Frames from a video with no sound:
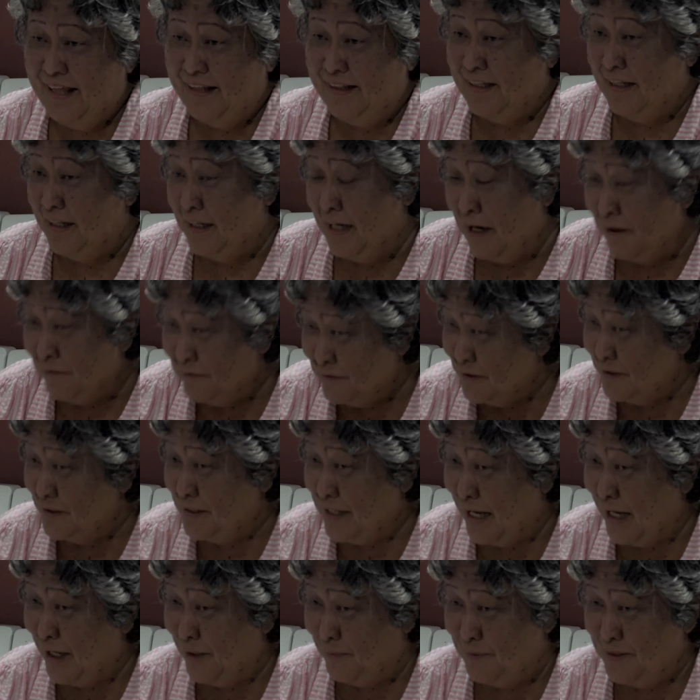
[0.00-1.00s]
Then after
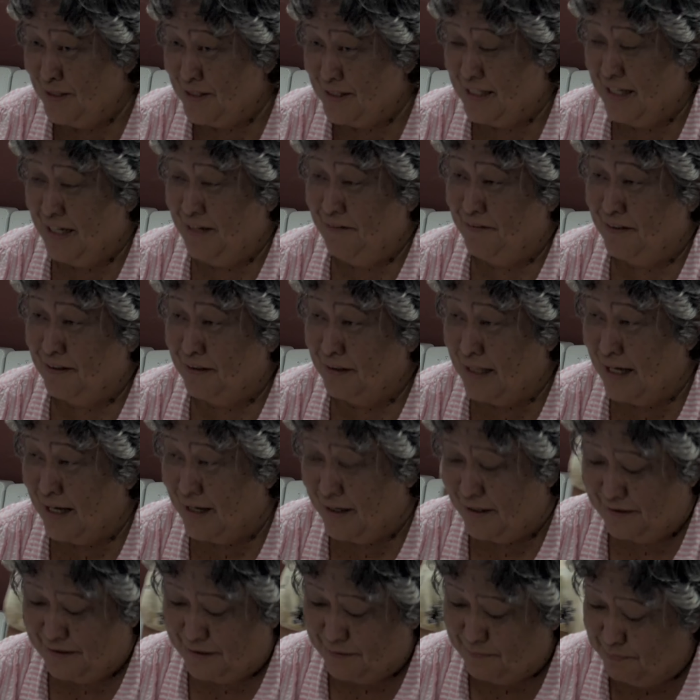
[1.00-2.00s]
that we save
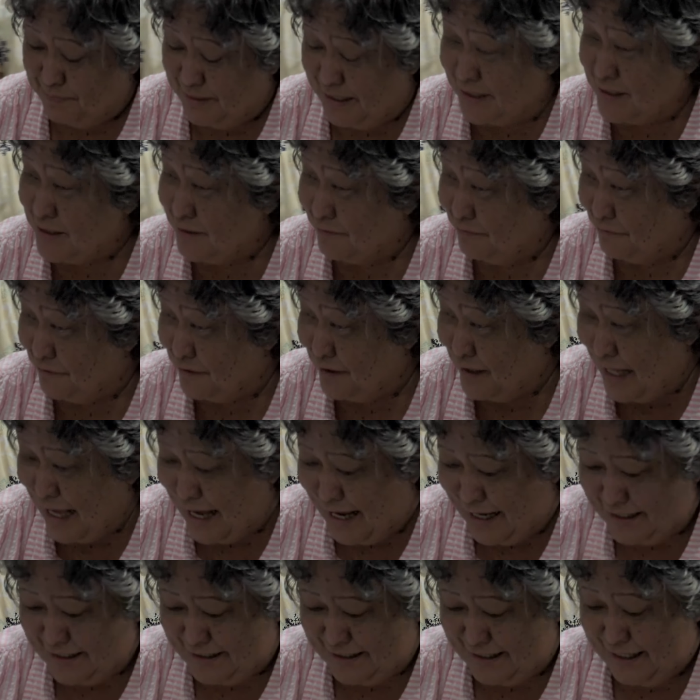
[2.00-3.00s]
the best for
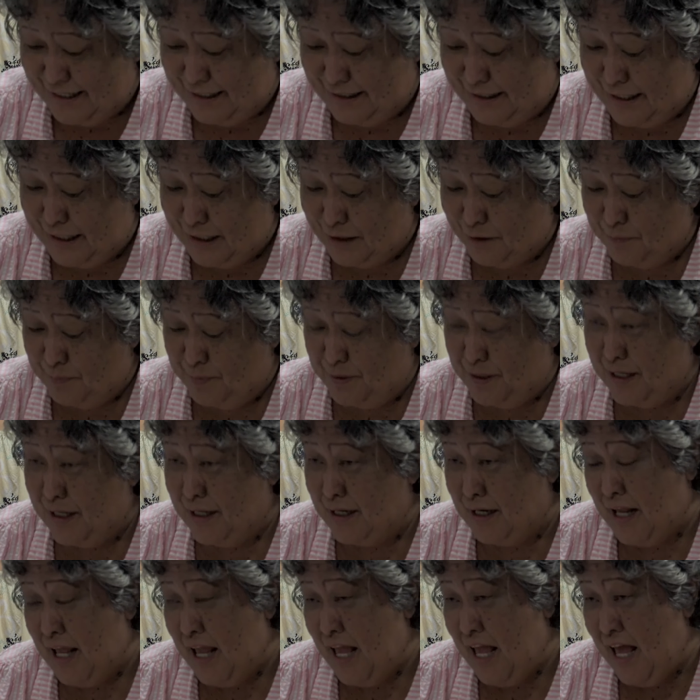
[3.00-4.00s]
last, and that'll be a